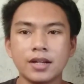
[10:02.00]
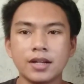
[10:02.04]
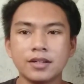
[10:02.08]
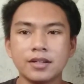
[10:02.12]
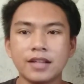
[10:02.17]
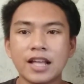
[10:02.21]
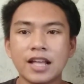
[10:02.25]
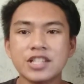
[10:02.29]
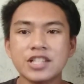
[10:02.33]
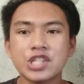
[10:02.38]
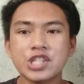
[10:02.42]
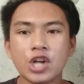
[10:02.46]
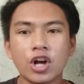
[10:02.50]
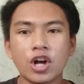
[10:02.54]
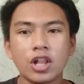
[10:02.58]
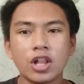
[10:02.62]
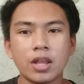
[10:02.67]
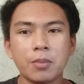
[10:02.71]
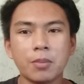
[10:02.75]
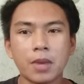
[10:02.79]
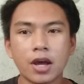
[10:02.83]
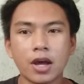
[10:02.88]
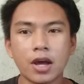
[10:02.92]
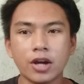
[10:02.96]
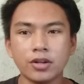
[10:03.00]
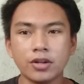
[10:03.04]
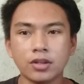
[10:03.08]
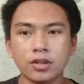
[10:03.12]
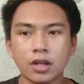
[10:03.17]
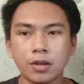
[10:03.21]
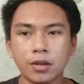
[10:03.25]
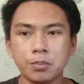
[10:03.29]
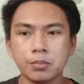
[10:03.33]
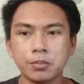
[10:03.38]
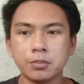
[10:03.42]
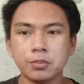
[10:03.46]
that's all about
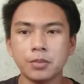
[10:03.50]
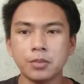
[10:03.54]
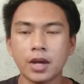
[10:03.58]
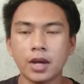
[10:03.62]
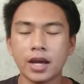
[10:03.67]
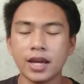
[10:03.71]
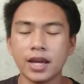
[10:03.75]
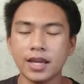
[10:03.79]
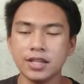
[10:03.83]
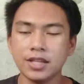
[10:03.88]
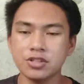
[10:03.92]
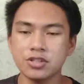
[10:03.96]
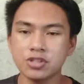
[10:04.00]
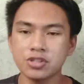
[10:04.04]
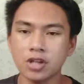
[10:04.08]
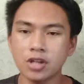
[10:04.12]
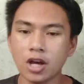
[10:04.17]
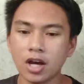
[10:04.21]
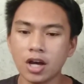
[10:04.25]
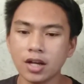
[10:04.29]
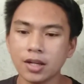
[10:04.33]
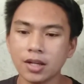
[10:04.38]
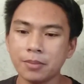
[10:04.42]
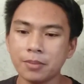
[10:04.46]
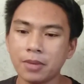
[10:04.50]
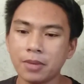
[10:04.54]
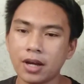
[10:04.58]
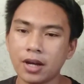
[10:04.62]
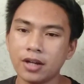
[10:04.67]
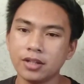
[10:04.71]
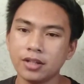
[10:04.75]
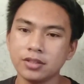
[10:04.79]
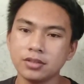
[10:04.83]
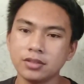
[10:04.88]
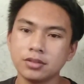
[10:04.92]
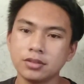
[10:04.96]
my talk
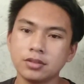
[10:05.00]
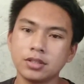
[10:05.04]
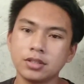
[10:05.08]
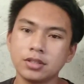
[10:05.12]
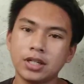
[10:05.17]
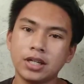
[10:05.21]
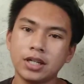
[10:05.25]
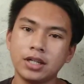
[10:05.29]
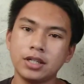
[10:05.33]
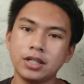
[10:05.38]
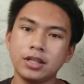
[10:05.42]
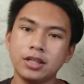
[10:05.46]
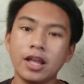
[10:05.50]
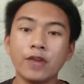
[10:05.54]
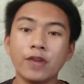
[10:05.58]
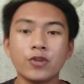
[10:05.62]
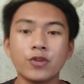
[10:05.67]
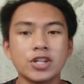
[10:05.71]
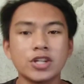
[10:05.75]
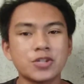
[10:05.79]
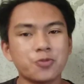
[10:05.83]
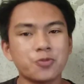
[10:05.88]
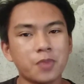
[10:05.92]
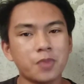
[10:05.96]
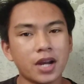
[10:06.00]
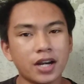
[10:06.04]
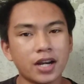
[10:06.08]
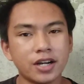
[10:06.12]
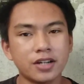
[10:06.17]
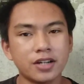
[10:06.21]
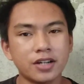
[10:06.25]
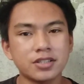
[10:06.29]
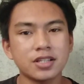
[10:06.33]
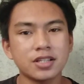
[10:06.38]
about language barriers.